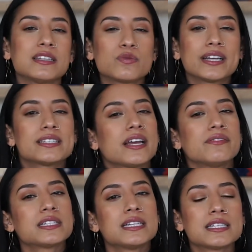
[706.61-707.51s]
that's why I say I
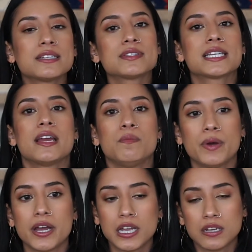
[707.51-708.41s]
have sensitive skin,
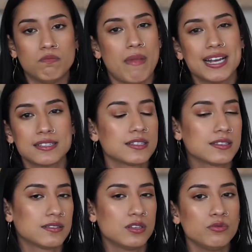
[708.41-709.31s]
but
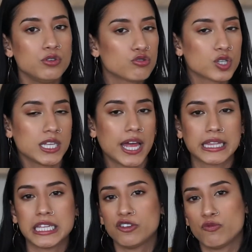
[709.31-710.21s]
masks don't usually
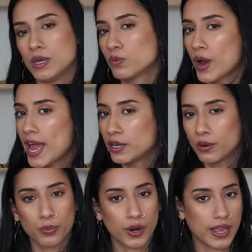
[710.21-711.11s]
like leave me red
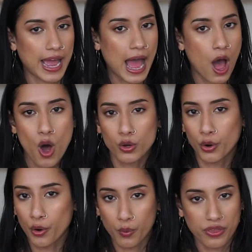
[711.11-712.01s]
or break out
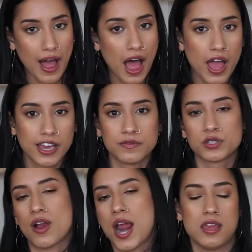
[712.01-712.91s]
or with
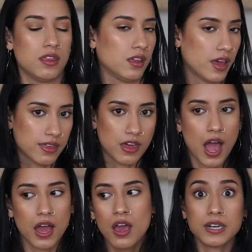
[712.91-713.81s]
hives or anything like that.